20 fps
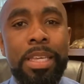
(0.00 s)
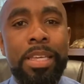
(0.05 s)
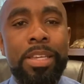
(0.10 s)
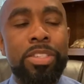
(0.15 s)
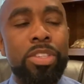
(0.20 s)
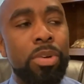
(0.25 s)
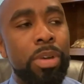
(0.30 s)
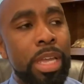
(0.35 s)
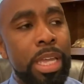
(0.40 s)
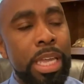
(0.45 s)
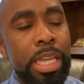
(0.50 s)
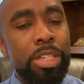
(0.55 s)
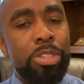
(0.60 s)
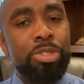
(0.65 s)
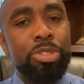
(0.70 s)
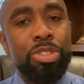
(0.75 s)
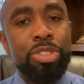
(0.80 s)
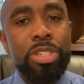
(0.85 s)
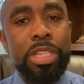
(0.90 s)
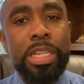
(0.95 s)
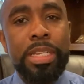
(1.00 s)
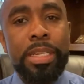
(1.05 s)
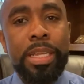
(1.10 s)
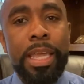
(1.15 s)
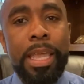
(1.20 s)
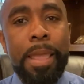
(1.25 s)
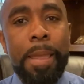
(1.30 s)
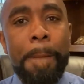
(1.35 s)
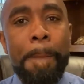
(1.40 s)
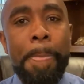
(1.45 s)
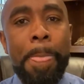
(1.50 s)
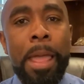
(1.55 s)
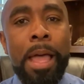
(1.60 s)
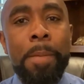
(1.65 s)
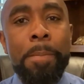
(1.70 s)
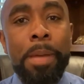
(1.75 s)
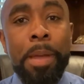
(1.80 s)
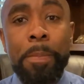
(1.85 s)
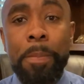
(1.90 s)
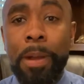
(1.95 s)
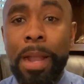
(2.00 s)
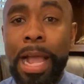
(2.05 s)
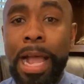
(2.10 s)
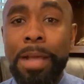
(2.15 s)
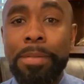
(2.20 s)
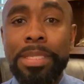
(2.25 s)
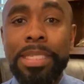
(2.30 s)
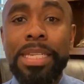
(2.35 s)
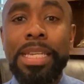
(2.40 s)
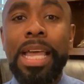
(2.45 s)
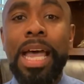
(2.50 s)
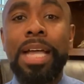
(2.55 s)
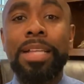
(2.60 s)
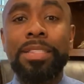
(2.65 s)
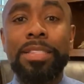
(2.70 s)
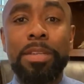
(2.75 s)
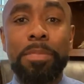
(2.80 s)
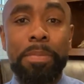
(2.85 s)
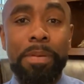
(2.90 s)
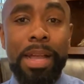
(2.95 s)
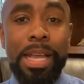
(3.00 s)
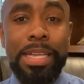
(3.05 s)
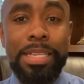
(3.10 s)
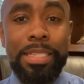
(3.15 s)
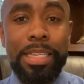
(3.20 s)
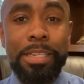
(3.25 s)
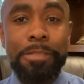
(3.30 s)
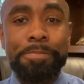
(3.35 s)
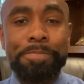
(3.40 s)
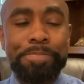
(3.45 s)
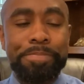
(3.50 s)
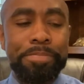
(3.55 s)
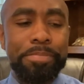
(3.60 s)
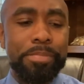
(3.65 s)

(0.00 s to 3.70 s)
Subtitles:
So interestingly, but perhaps not surprising,